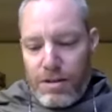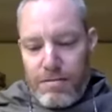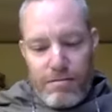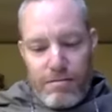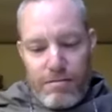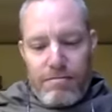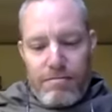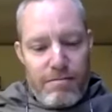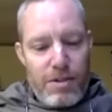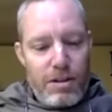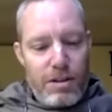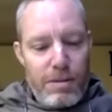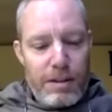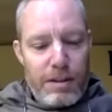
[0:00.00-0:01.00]
So
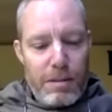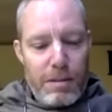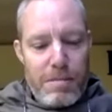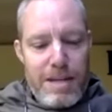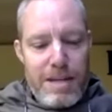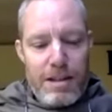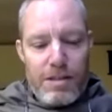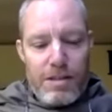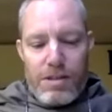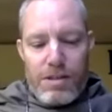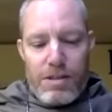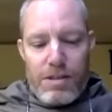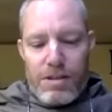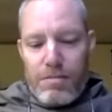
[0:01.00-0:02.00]
I wanted to
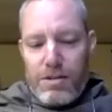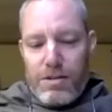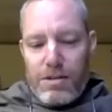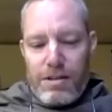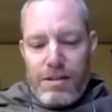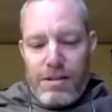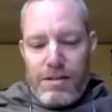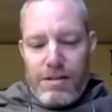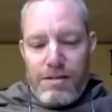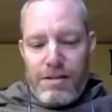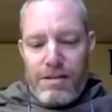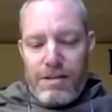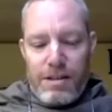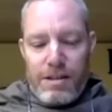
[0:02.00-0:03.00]
talk a little bit about
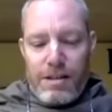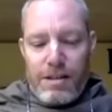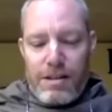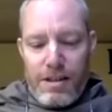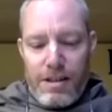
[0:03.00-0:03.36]
the meanings of these